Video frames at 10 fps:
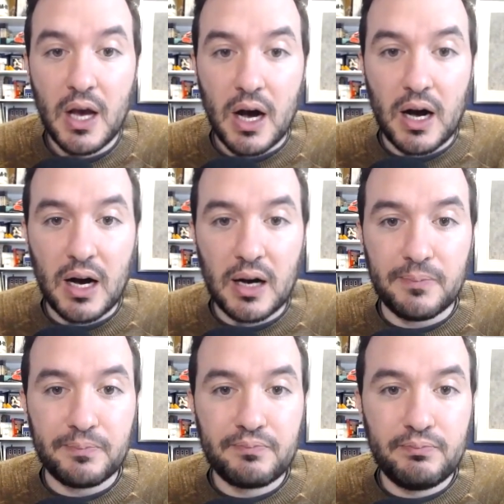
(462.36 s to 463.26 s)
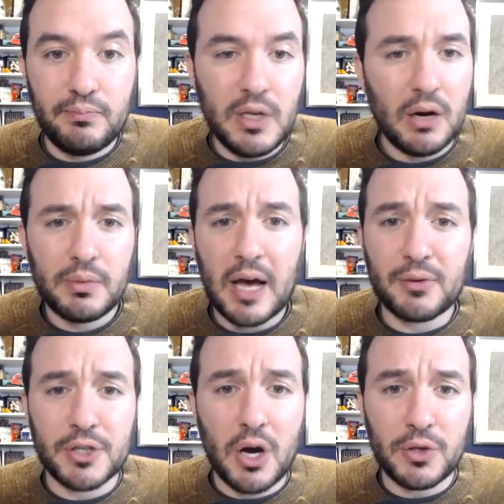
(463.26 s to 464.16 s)
Um, you know, not the
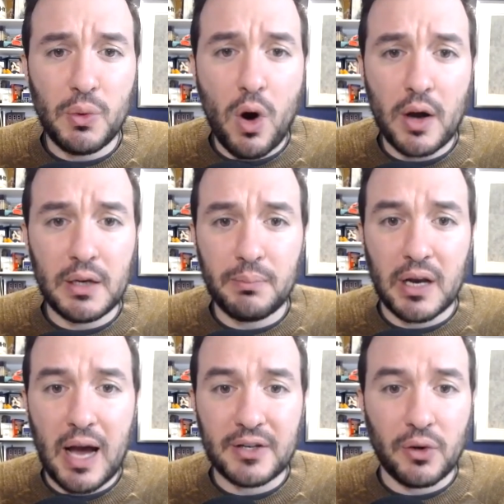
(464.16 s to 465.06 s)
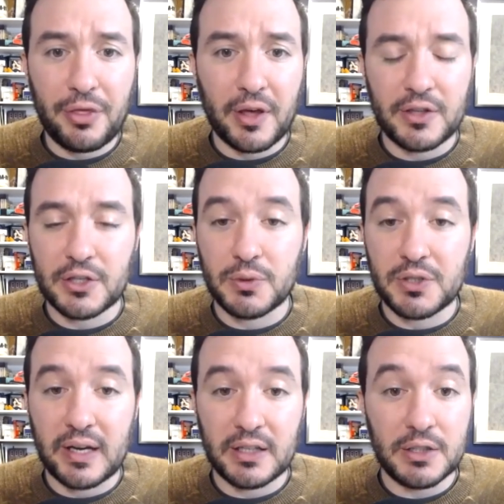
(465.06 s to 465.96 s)
result you wanted, but I don't think this was
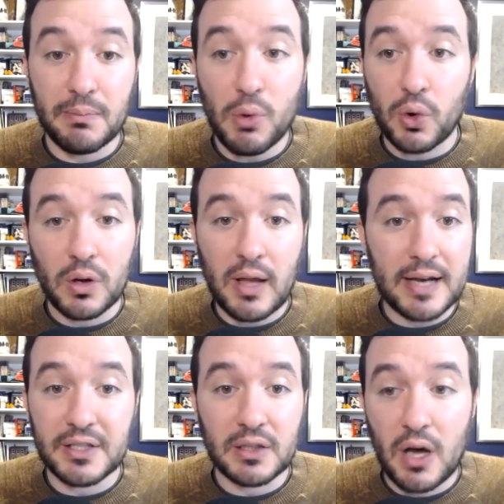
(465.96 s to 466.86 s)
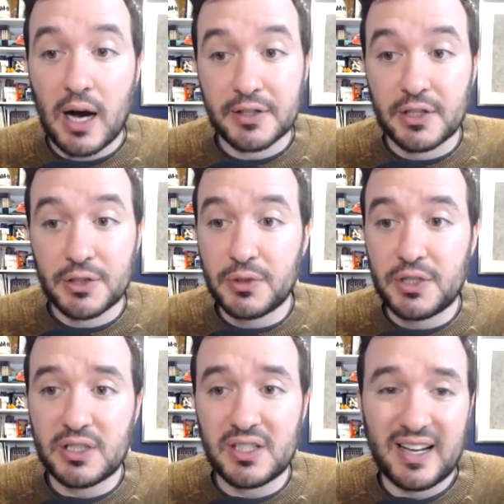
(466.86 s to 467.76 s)
like a demoralizing loss. This was
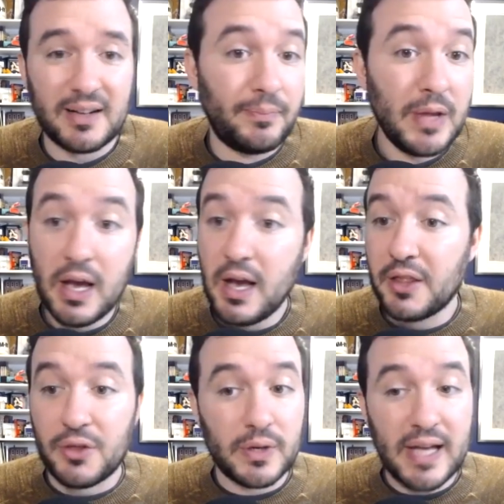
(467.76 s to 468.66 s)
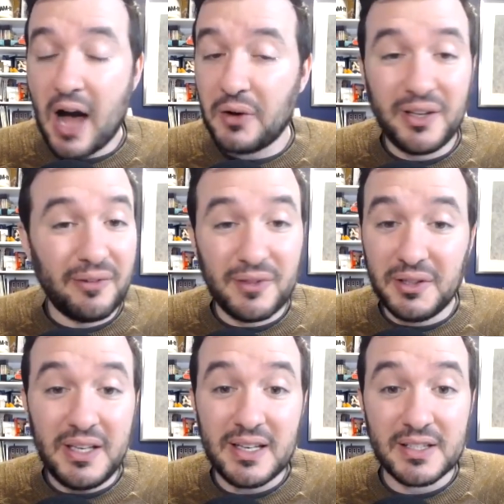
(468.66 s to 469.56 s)
just like the reality of the
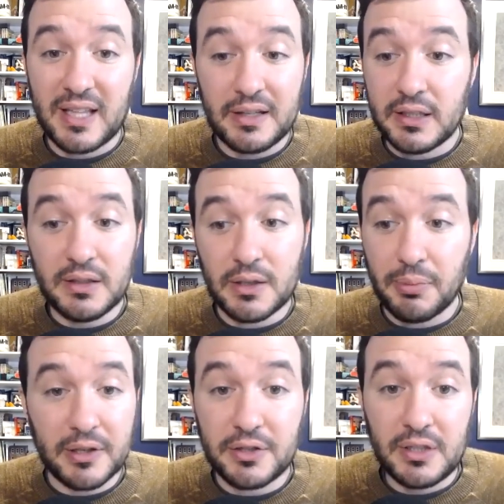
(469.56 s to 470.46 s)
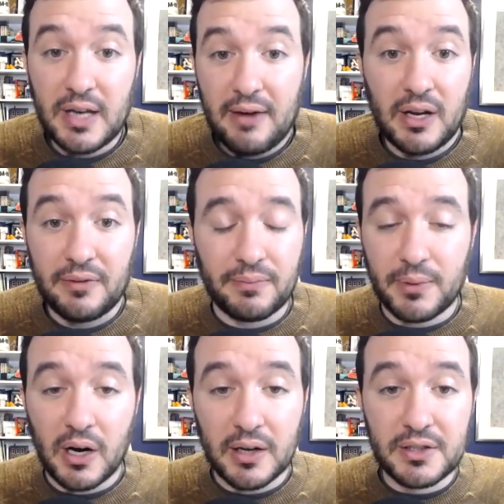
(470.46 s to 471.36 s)
league is they didn't the Blazers didn't have enough
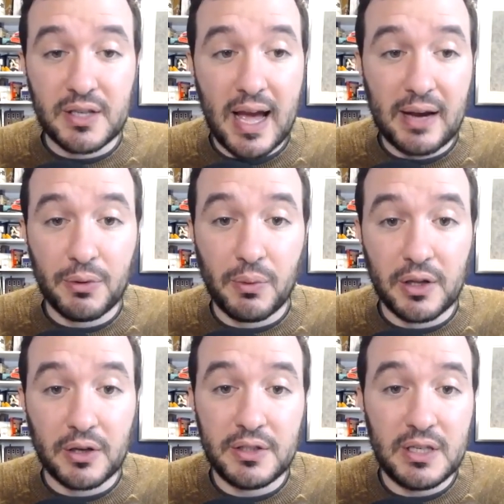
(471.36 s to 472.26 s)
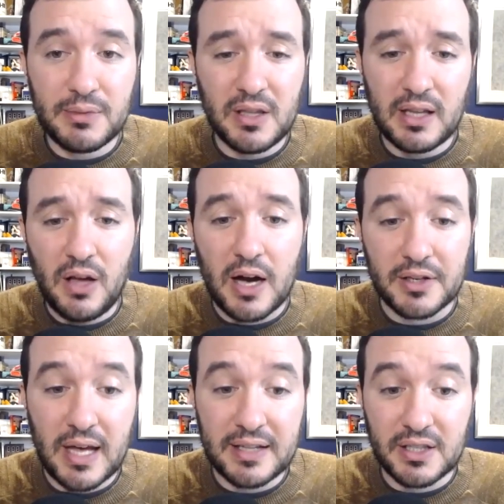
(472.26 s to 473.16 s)
guns to hang with one of the good teams and they
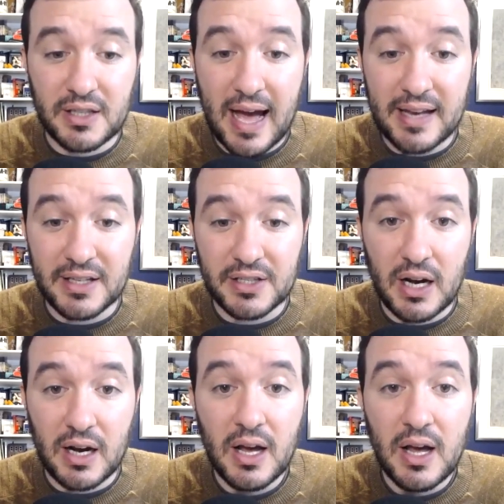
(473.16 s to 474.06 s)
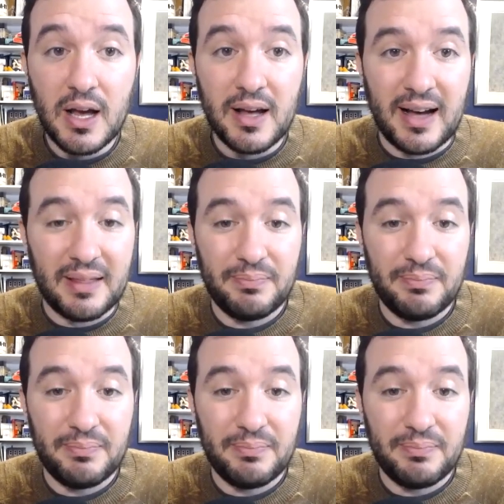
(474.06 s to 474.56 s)
lost. That's that is uh I